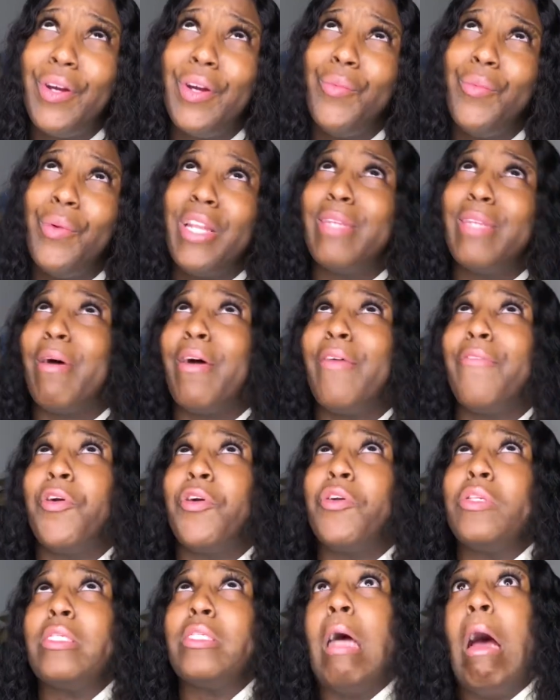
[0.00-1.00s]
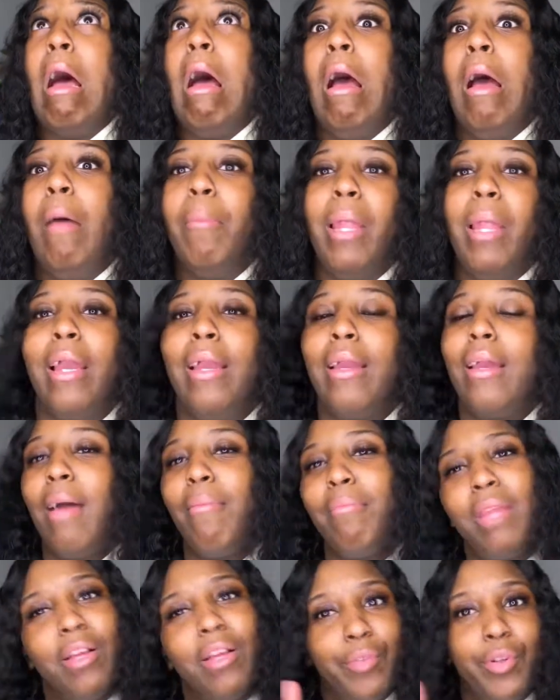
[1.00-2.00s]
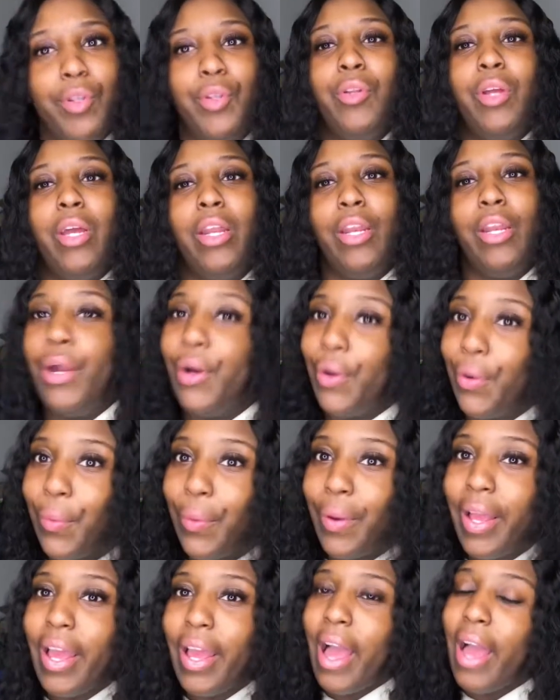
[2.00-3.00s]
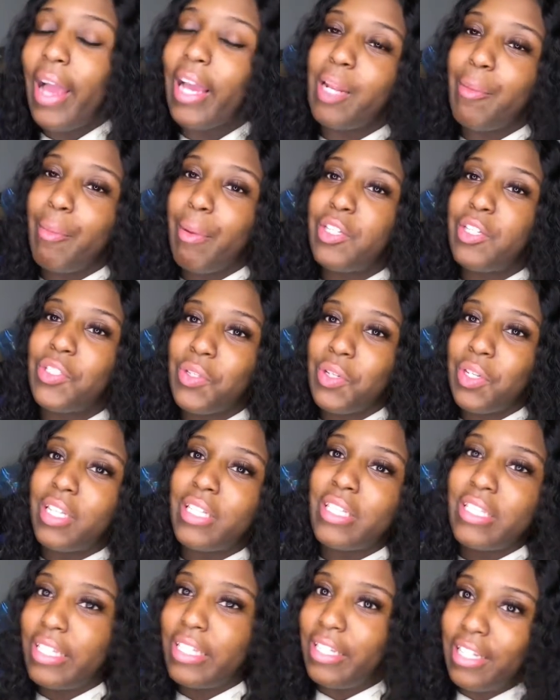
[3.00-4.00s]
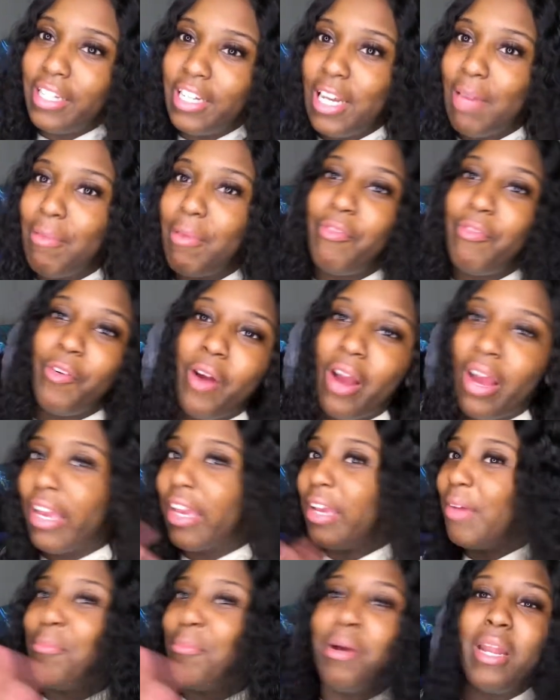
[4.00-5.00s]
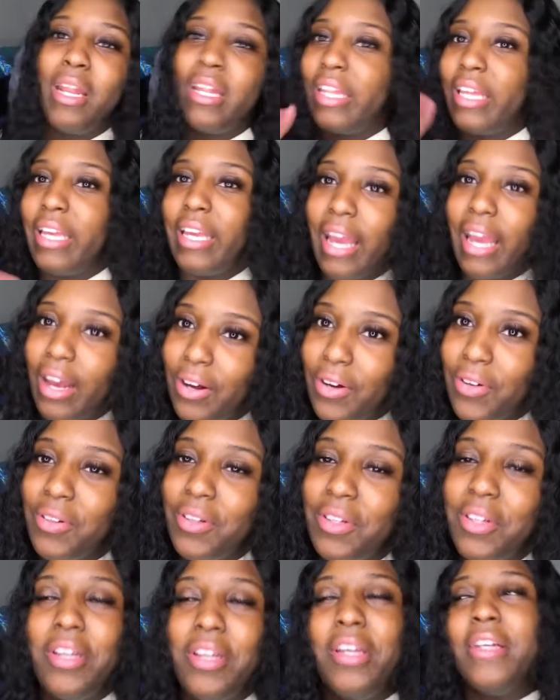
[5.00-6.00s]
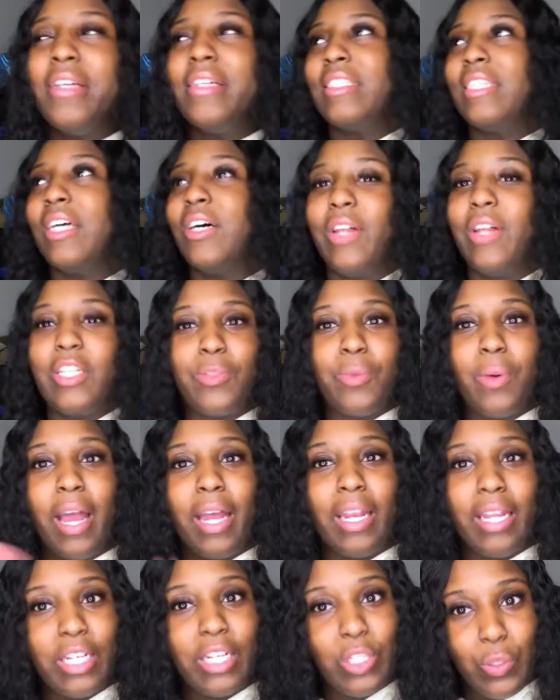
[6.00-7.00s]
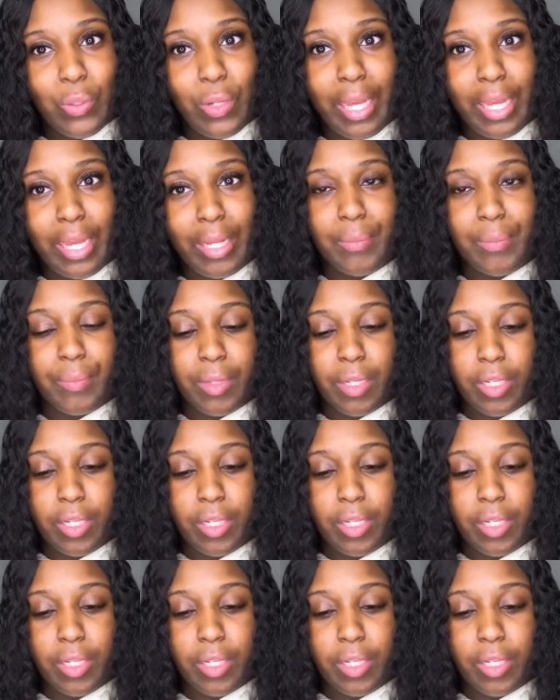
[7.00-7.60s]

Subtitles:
when it's my first time. Like, I'm not going to do that, no. I got to make sure it's good before I can put anything out. So that's why I didn't do that.